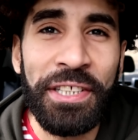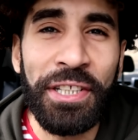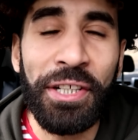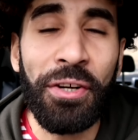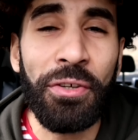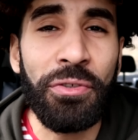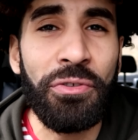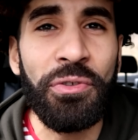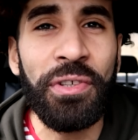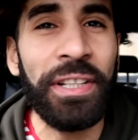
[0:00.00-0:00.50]
to
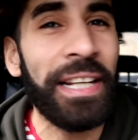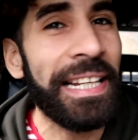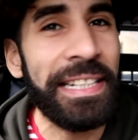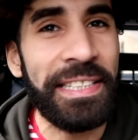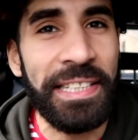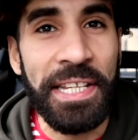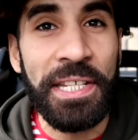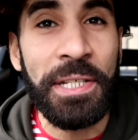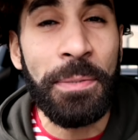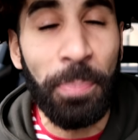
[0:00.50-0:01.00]
go through the
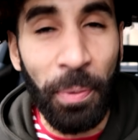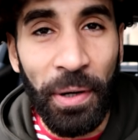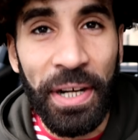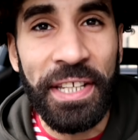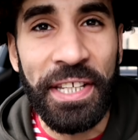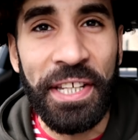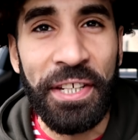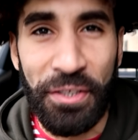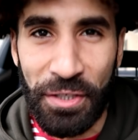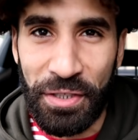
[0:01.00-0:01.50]
latest
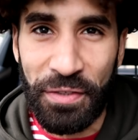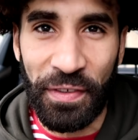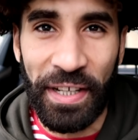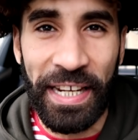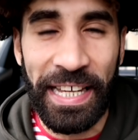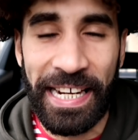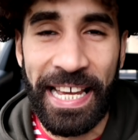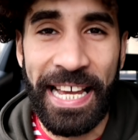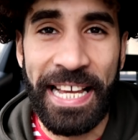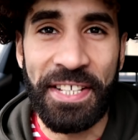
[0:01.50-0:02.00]
breaking news for
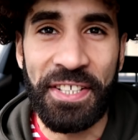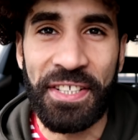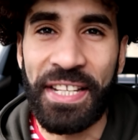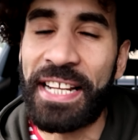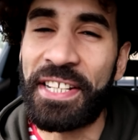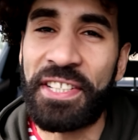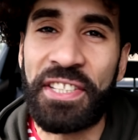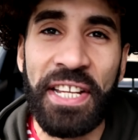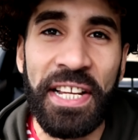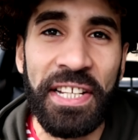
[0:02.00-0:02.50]
the NS
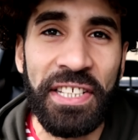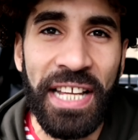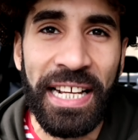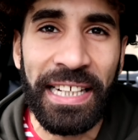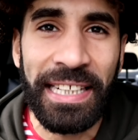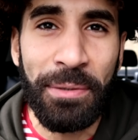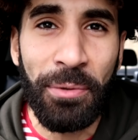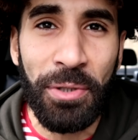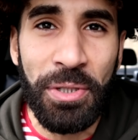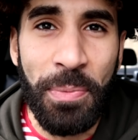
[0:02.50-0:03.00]
and see
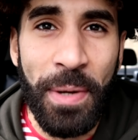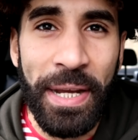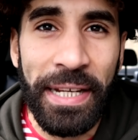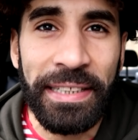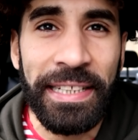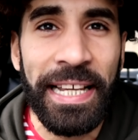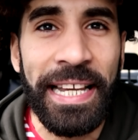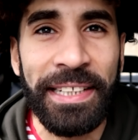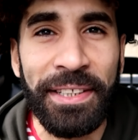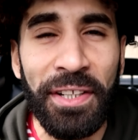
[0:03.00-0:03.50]
exactly what's
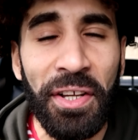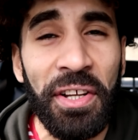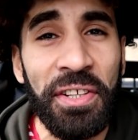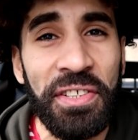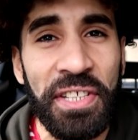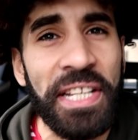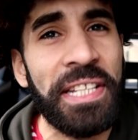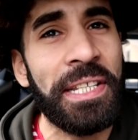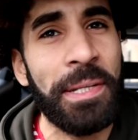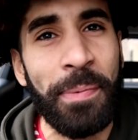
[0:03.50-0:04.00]
making the
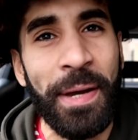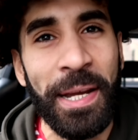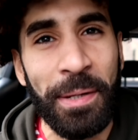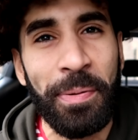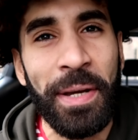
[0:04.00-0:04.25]
headlines in the back